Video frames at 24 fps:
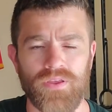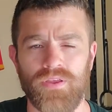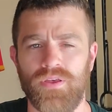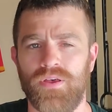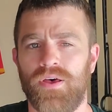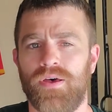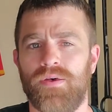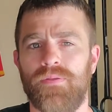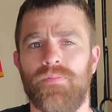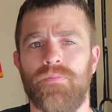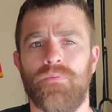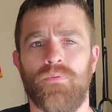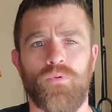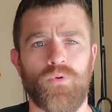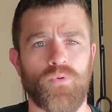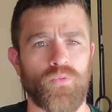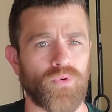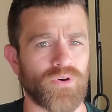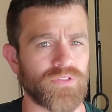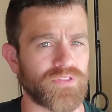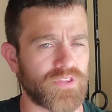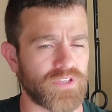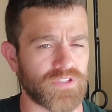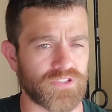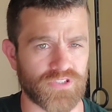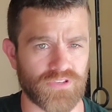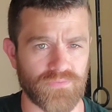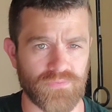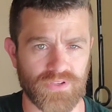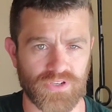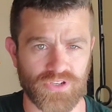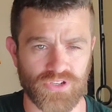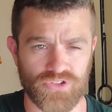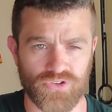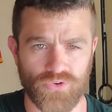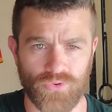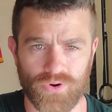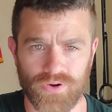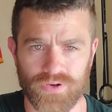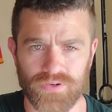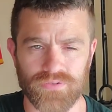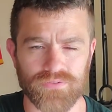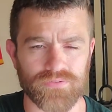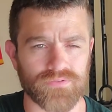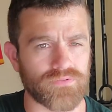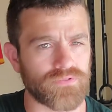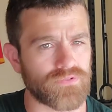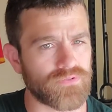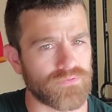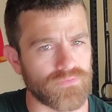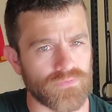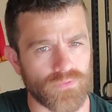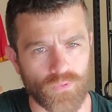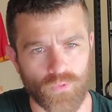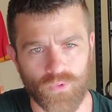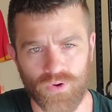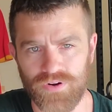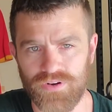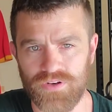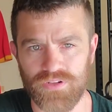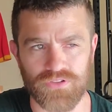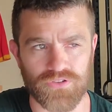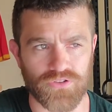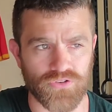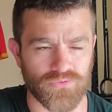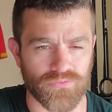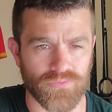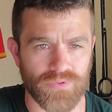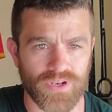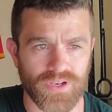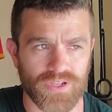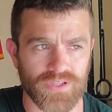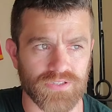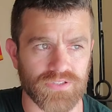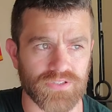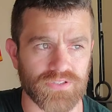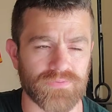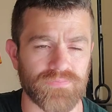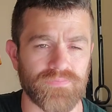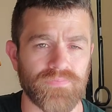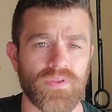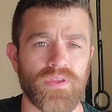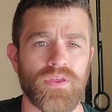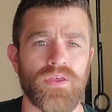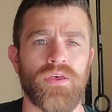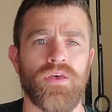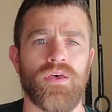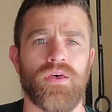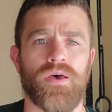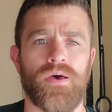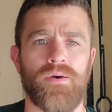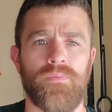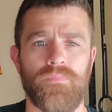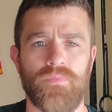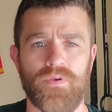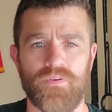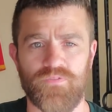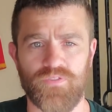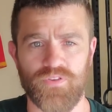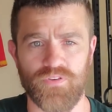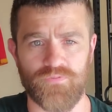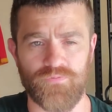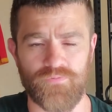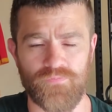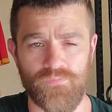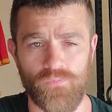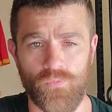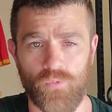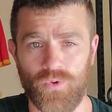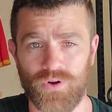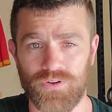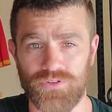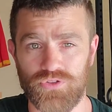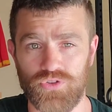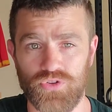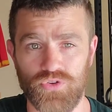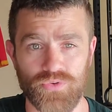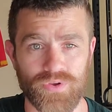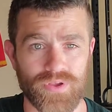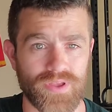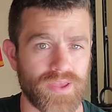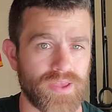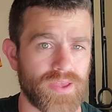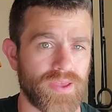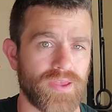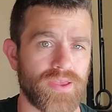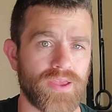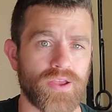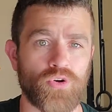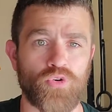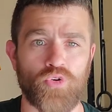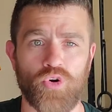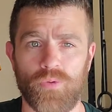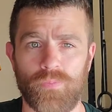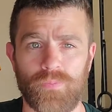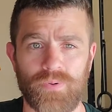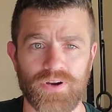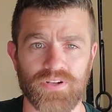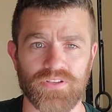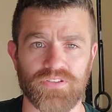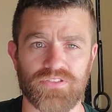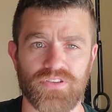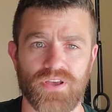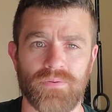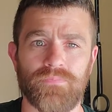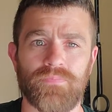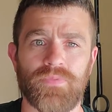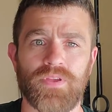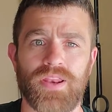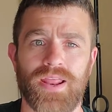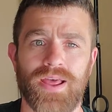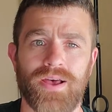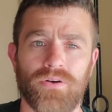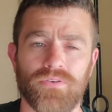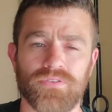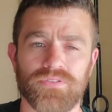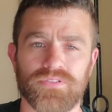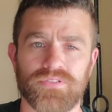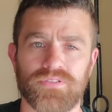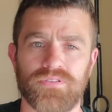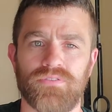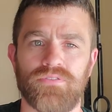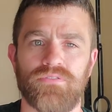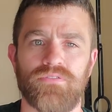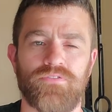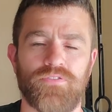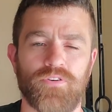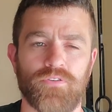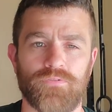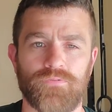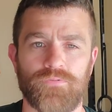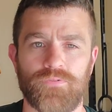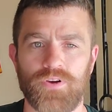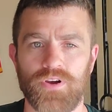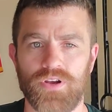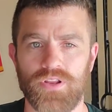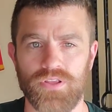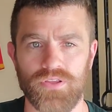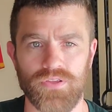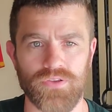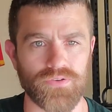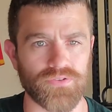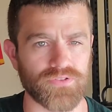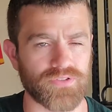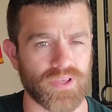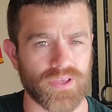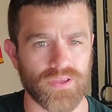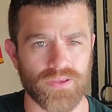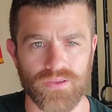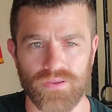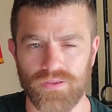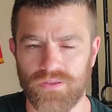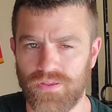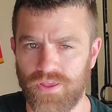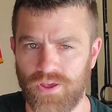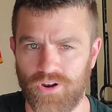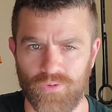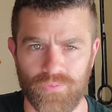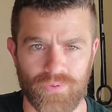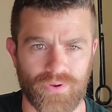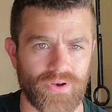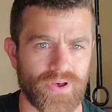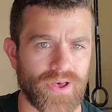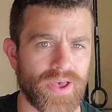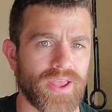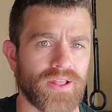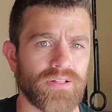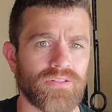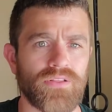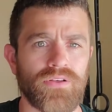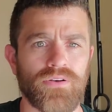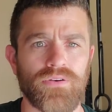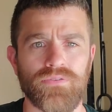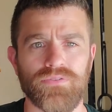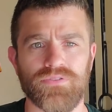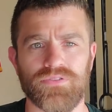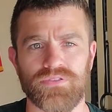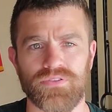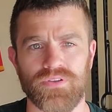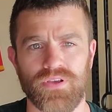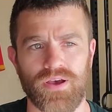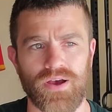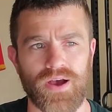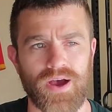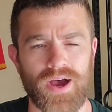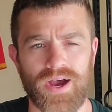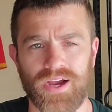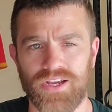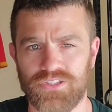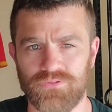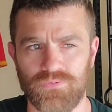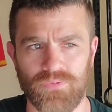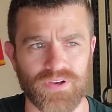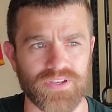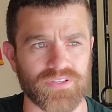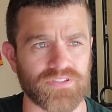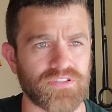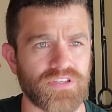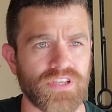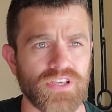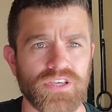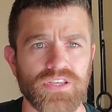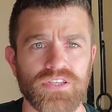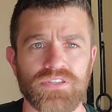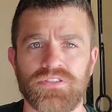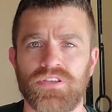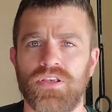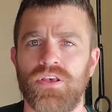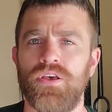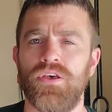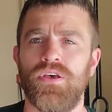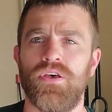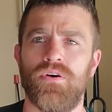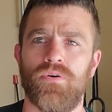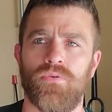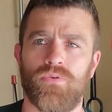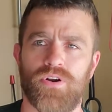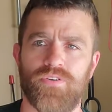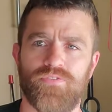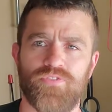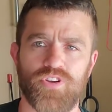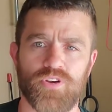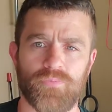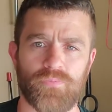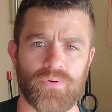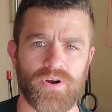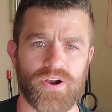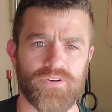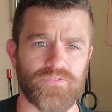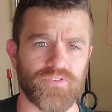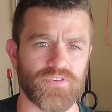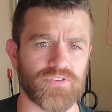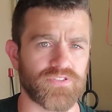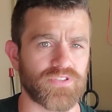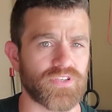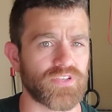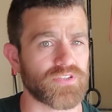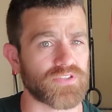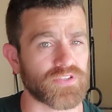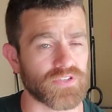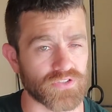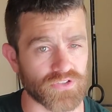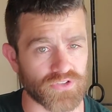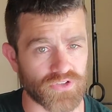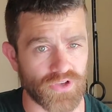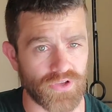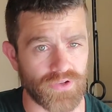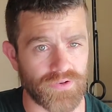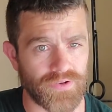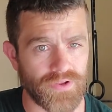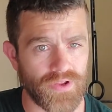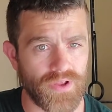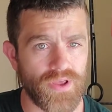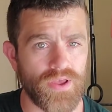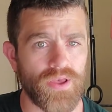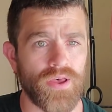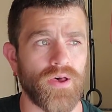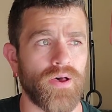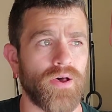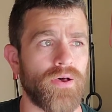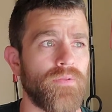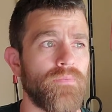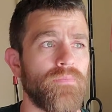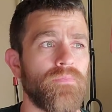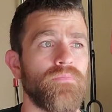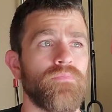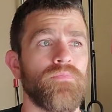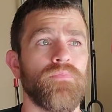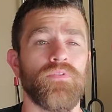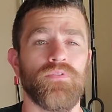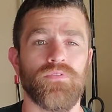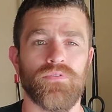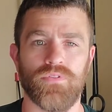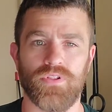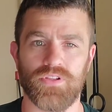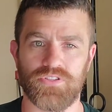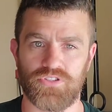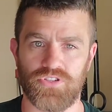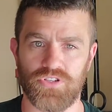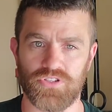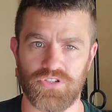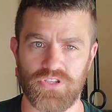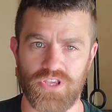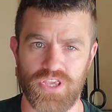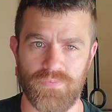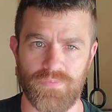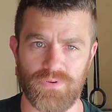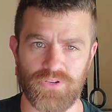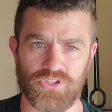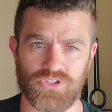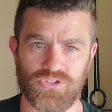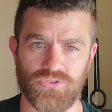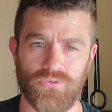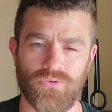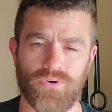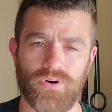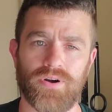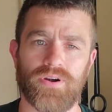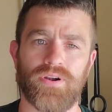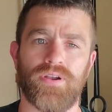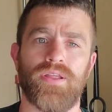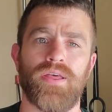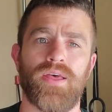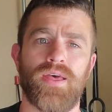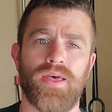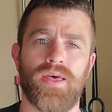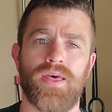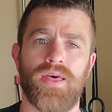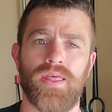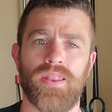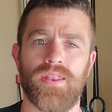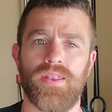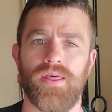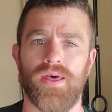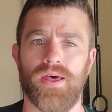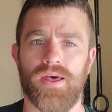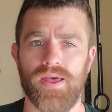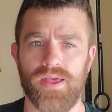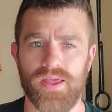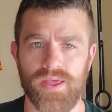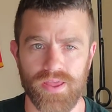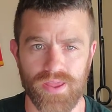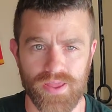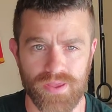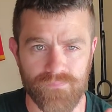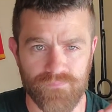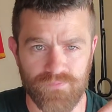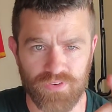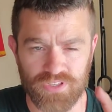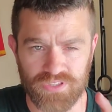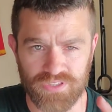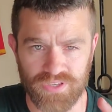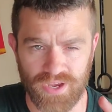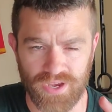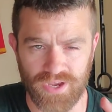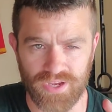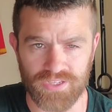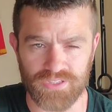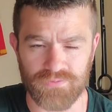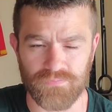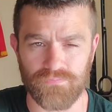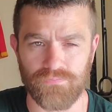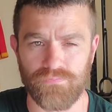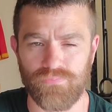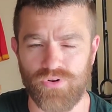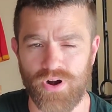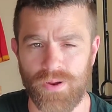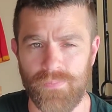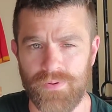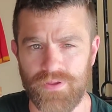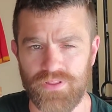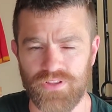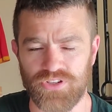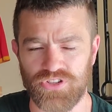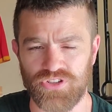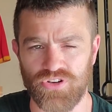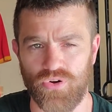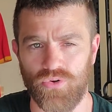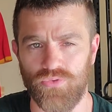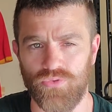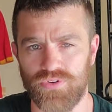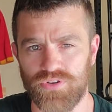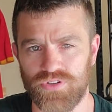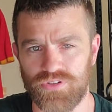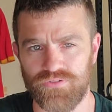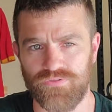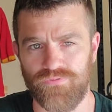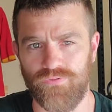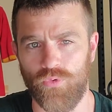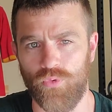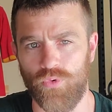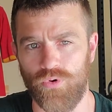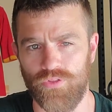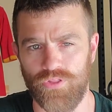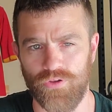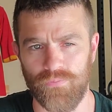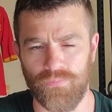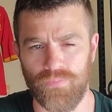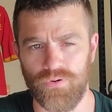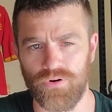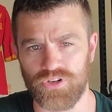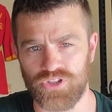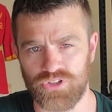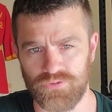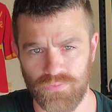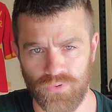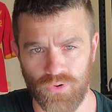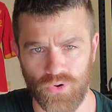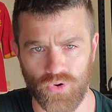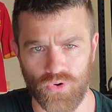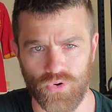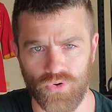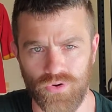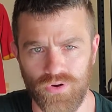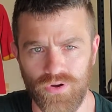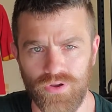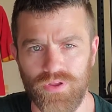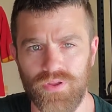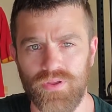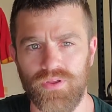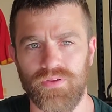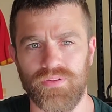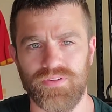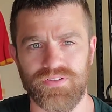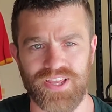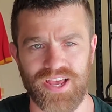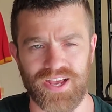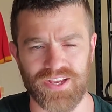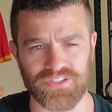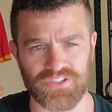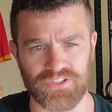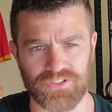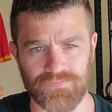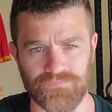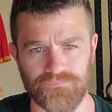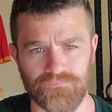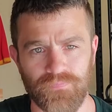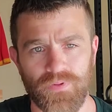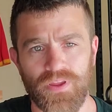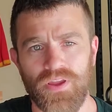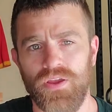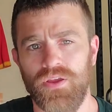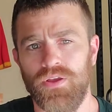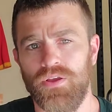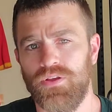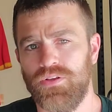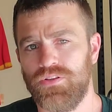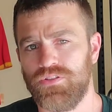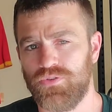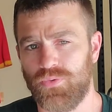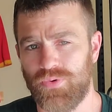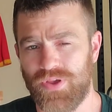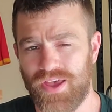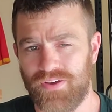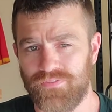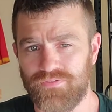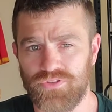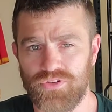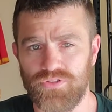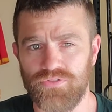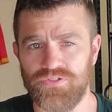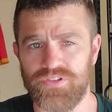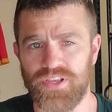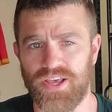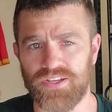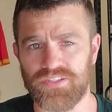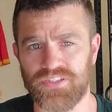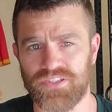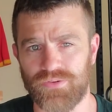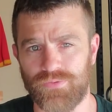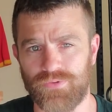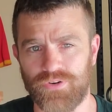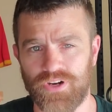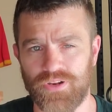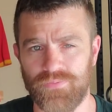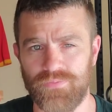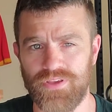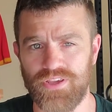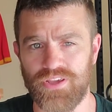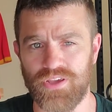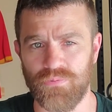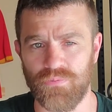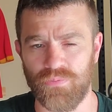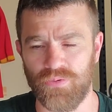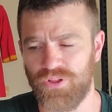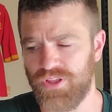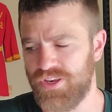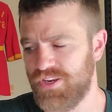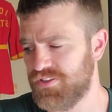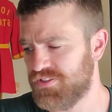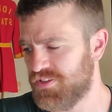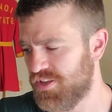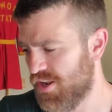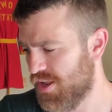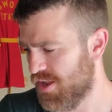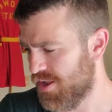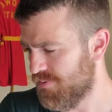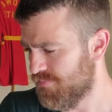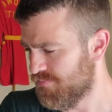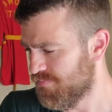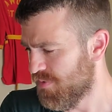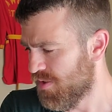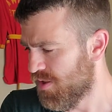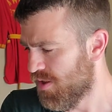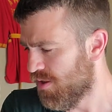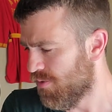I want this to be short, 1 to 2 minutes. If you want to incorporate something else, feel free to use kettlebell halos, eyes wise tees, whatever your preference is good. Let's just keep it short and emphasize prepping the shoulders for the push-pull test. So we have 2 tests that we're going to be completing today.